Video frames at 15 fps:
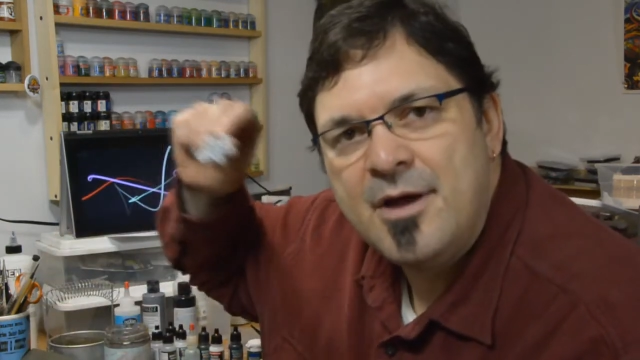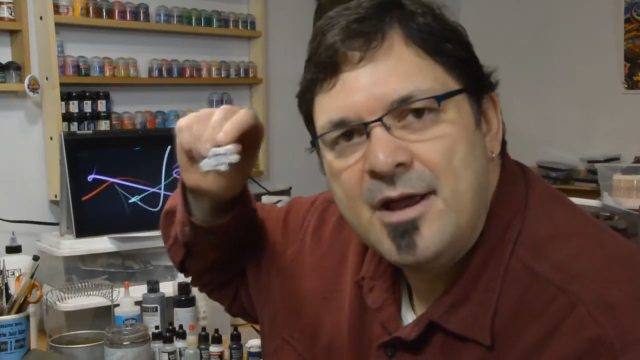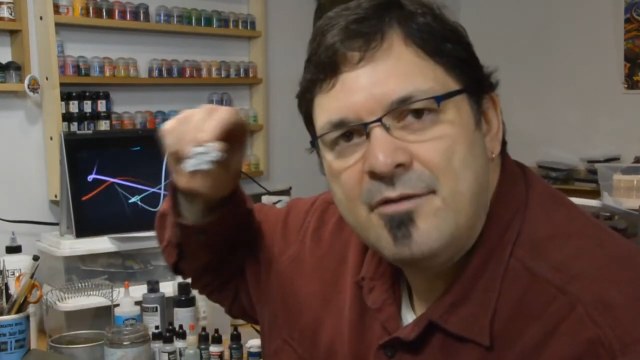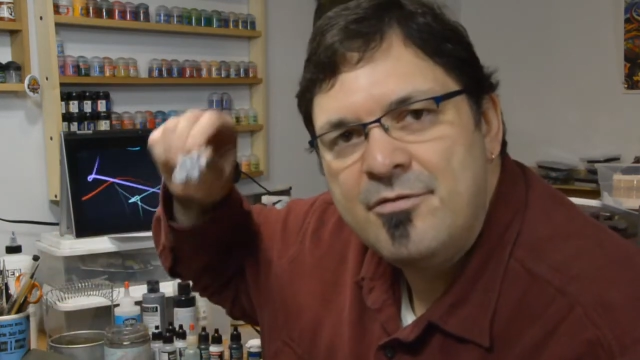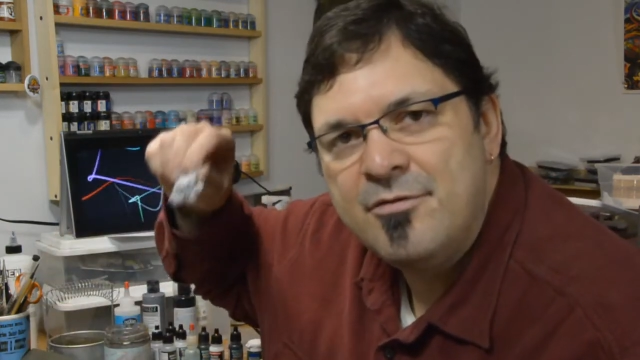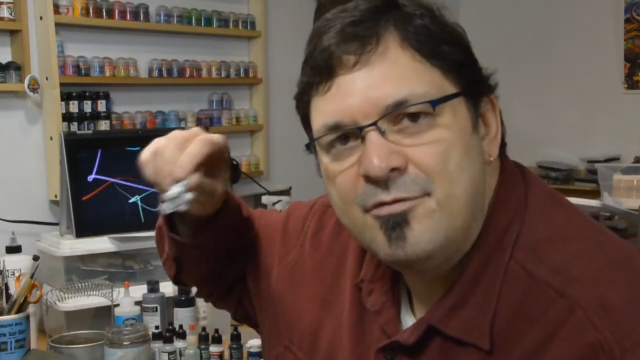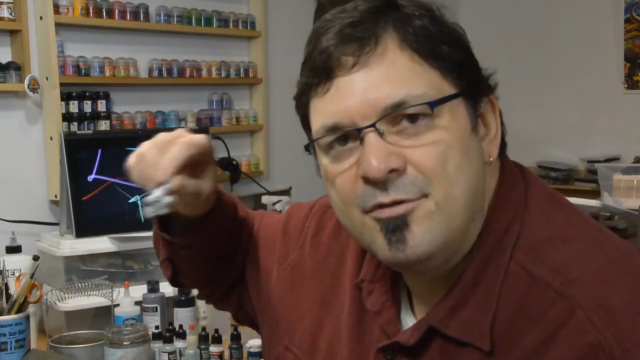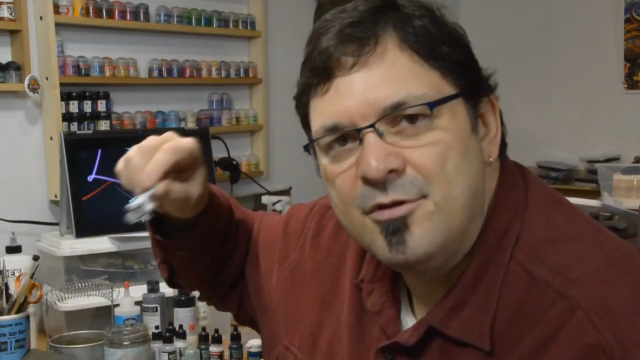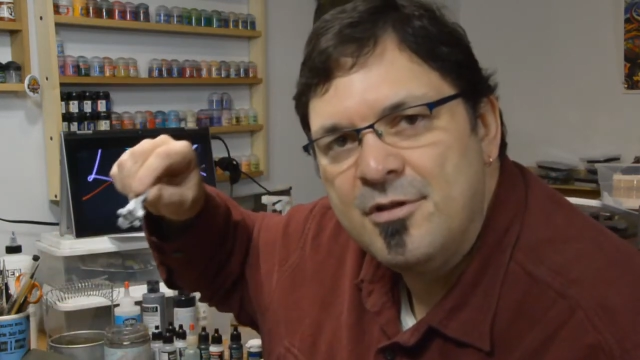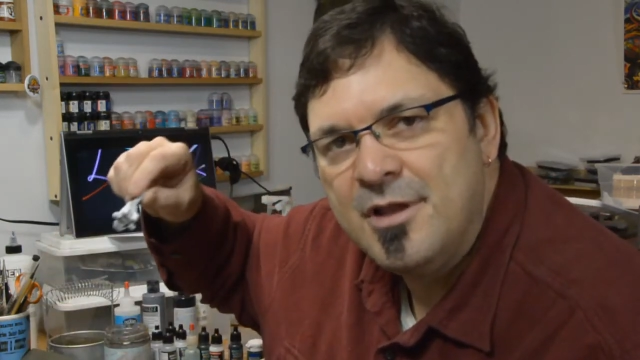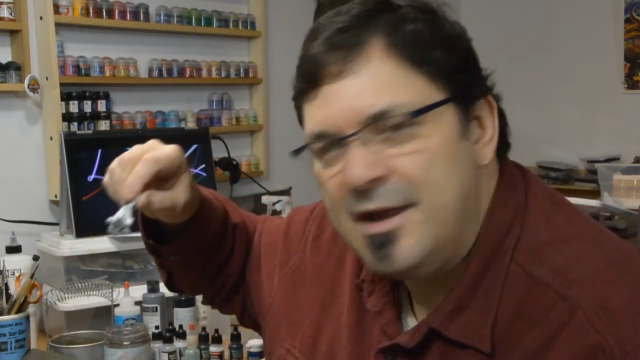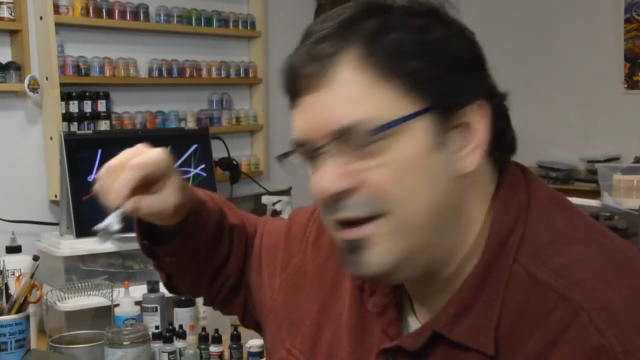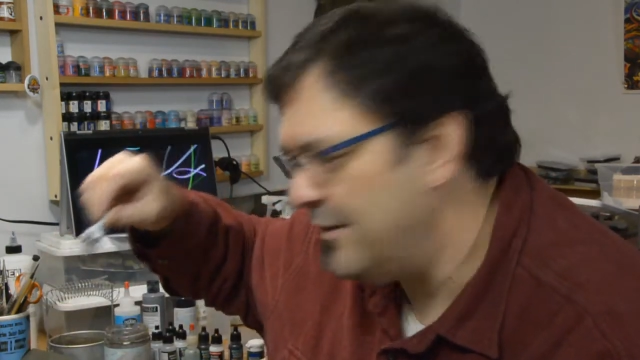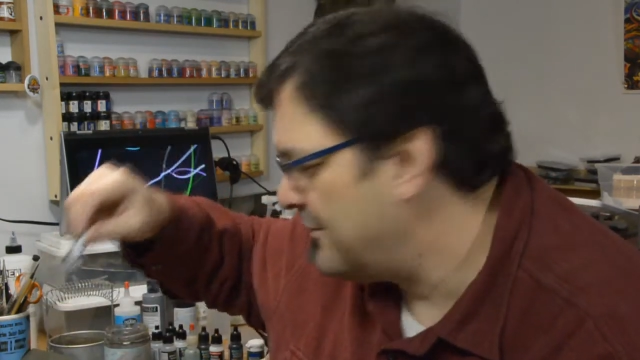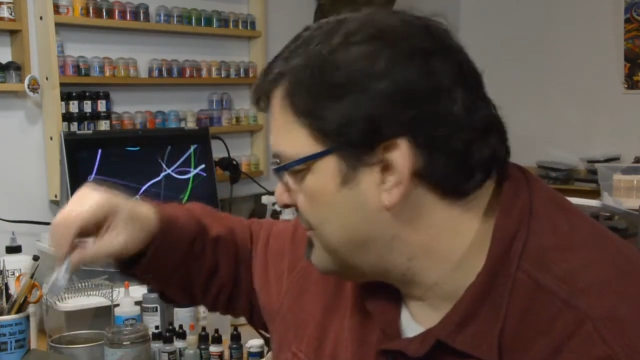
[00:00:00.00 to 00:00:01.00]
have the full
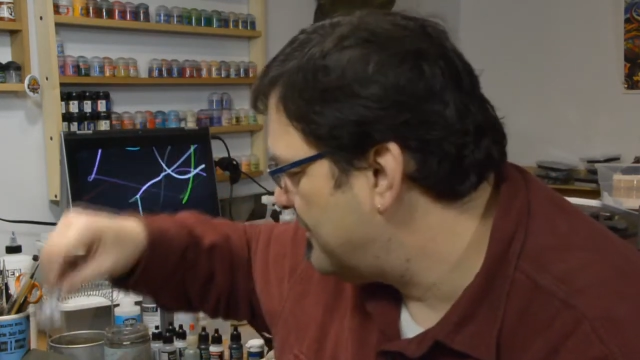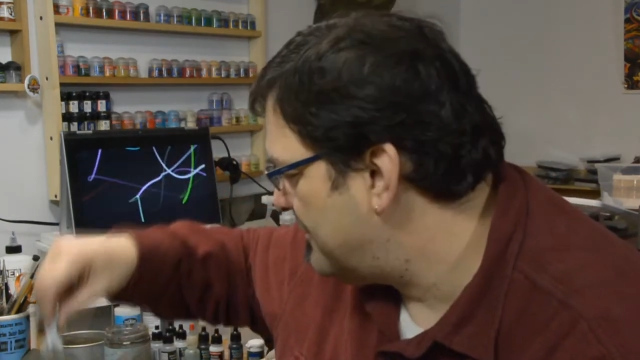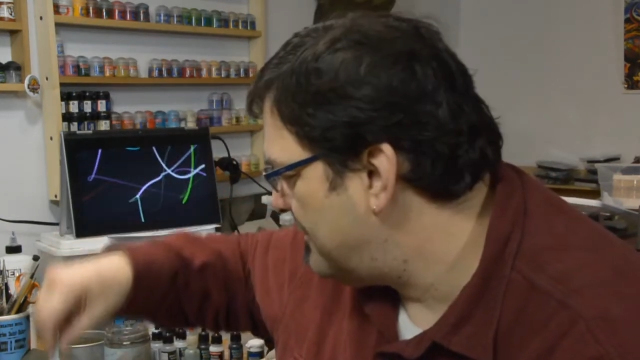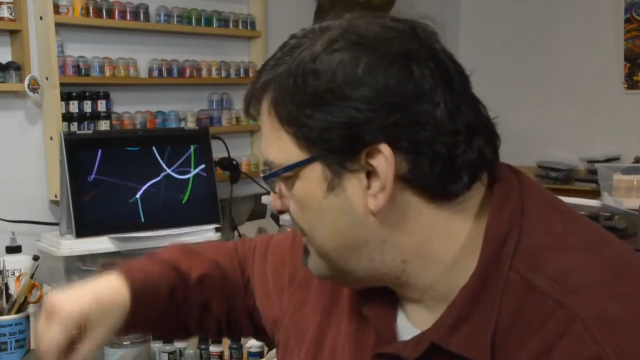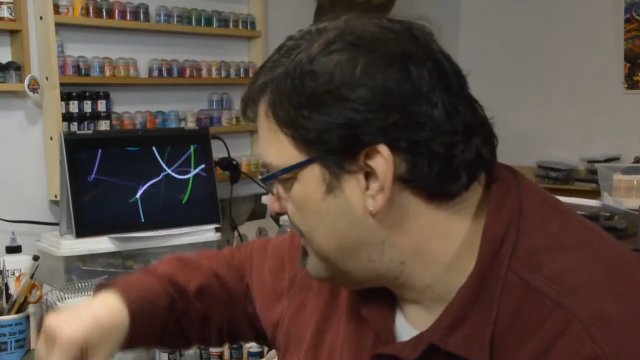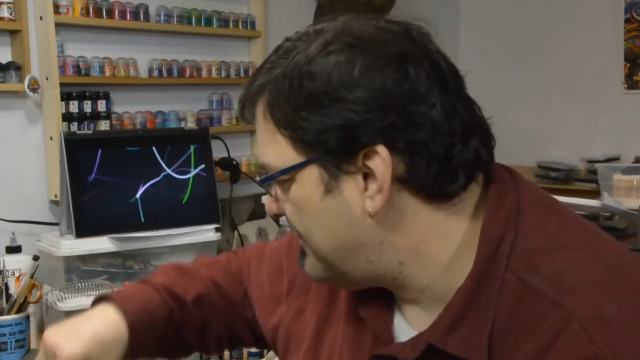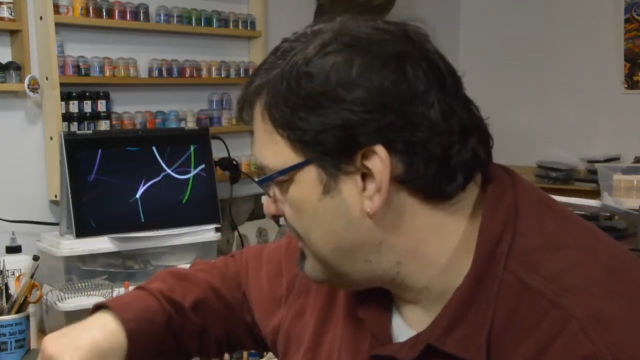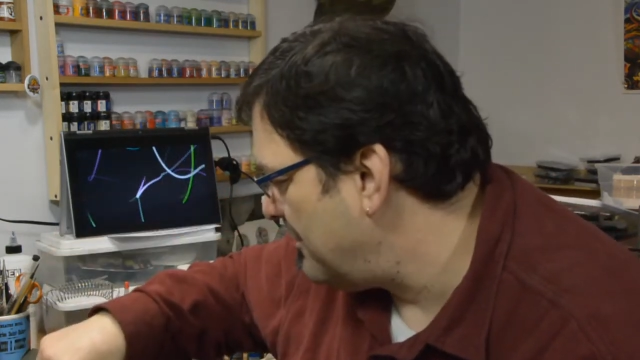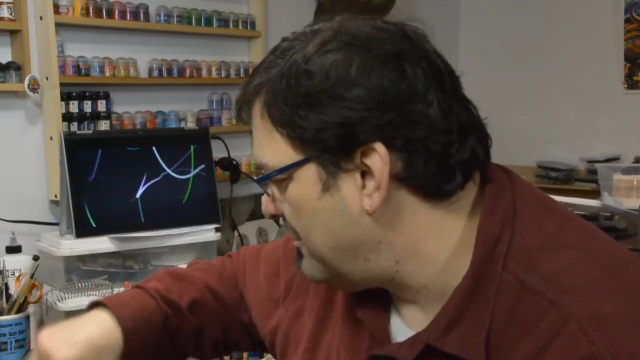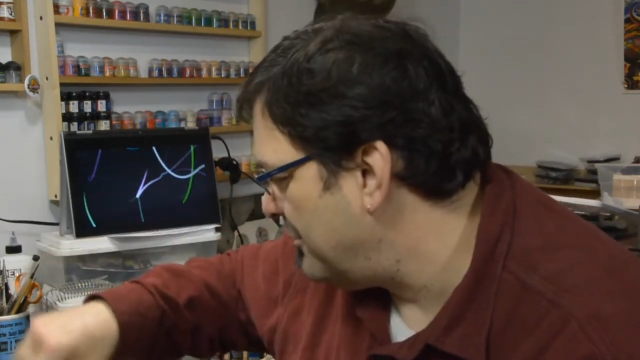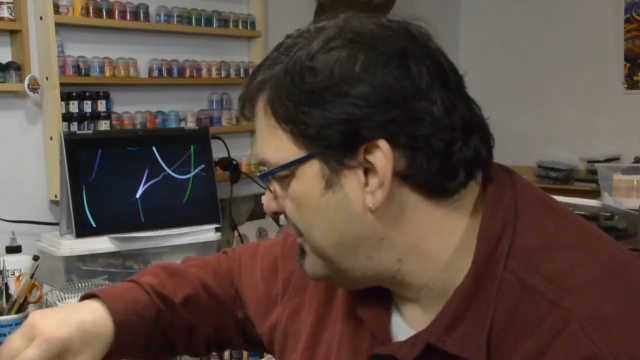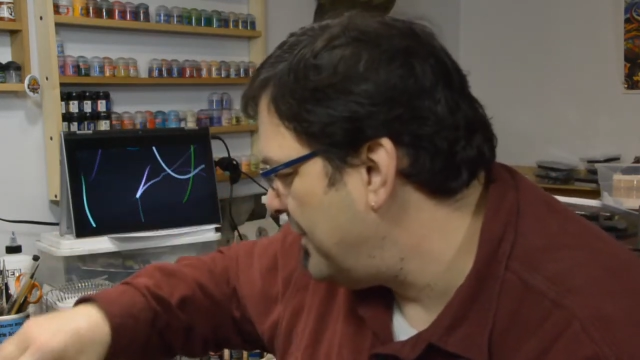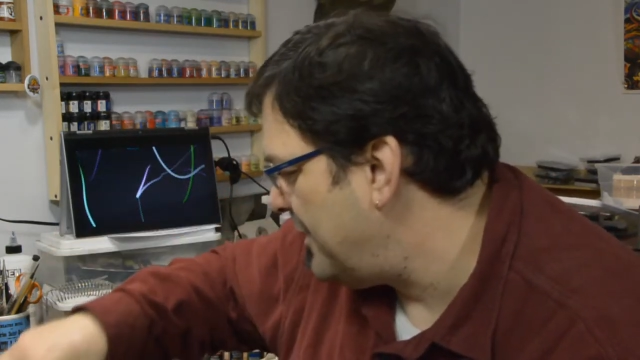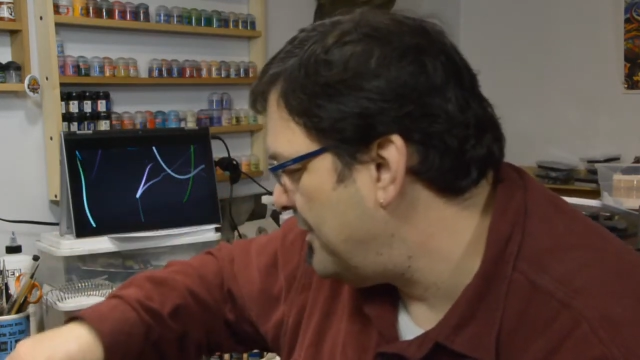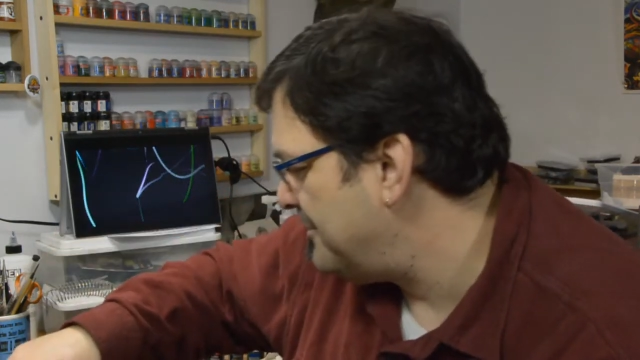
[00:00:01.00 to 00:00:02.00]
legs
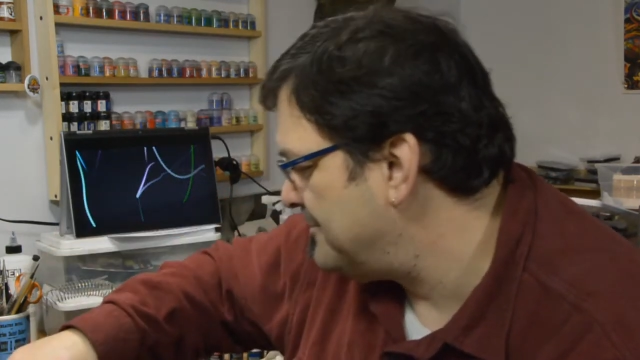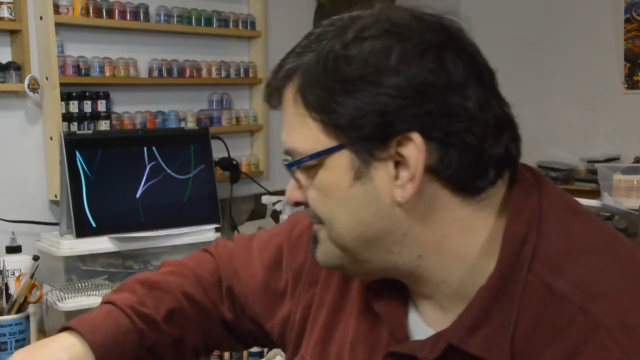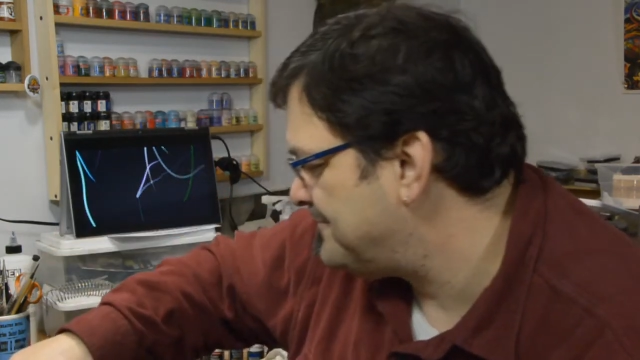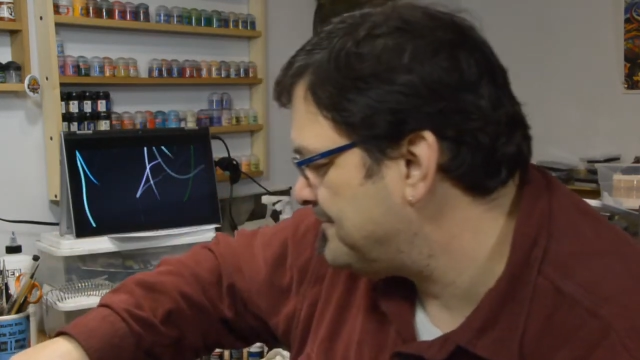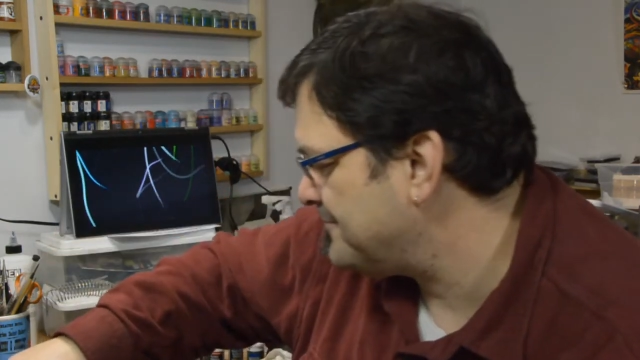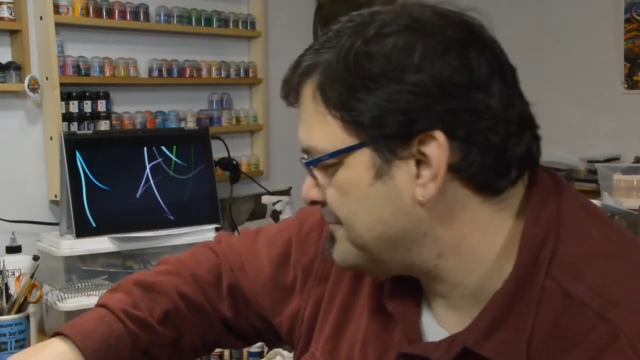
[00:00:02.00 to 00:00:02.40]
assembled yet.